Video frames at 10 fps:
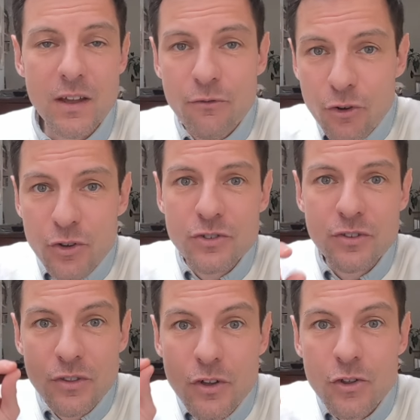Focus
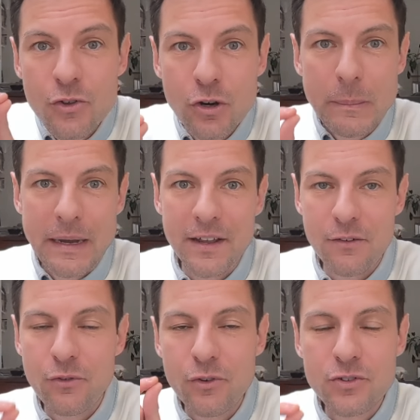on your
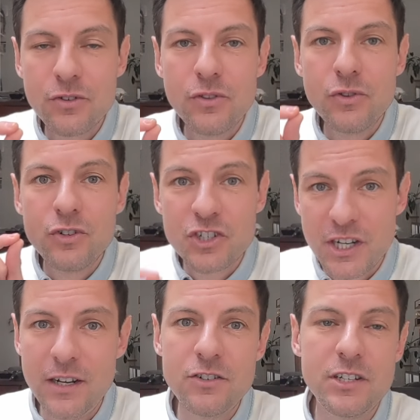barrier. Focus on the
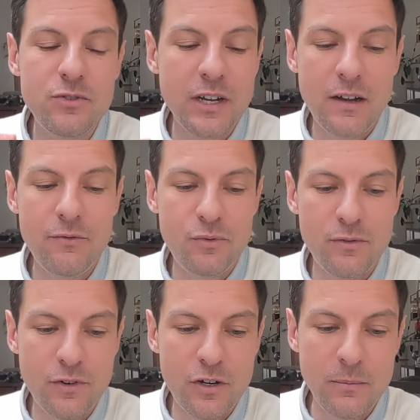challenge that you have to
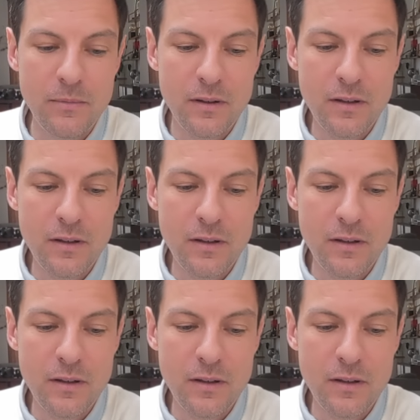overcome.